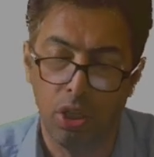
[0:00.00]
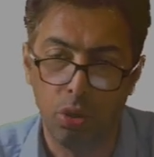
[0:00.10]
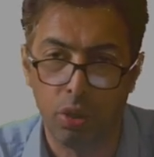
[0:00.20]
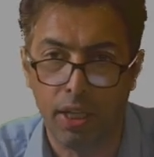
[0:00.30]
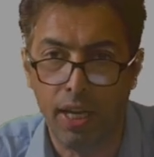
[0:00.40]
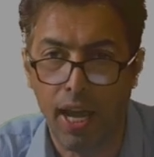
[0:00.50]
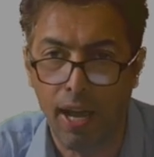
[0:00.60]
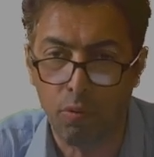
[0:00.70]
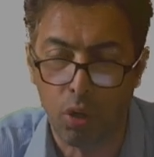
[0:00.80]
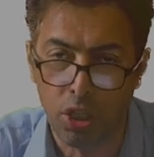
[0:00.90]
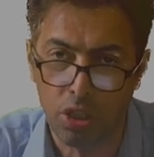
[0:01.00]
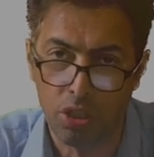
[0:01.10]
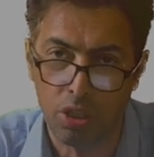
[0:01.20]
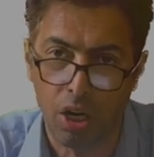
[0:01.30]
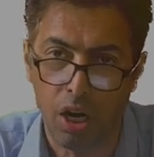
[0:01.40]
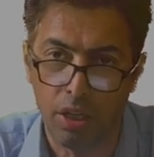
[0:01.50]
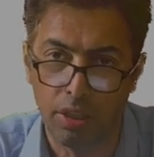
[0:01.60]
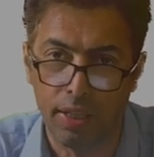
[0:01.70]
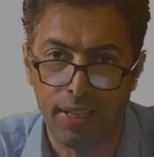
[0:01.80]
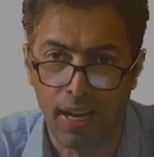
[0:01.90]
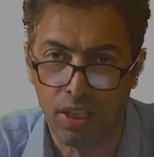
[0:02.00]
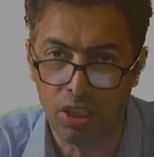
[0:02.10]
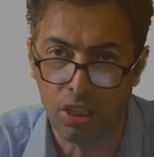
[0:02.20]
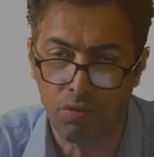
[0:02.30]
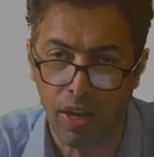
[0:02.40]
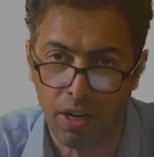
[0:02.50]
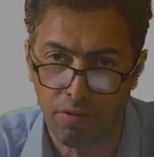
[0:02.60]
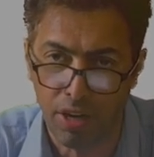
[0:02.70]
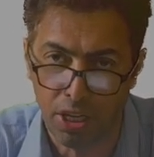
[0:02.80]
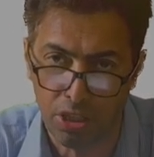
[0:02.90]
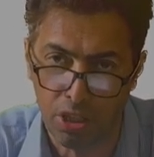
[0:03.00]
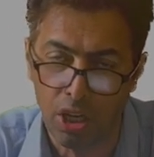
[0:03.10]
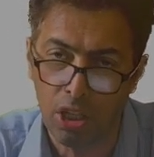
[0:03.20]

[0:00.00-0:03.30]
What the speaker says: you can have questions regarding the Galazzi's fracture,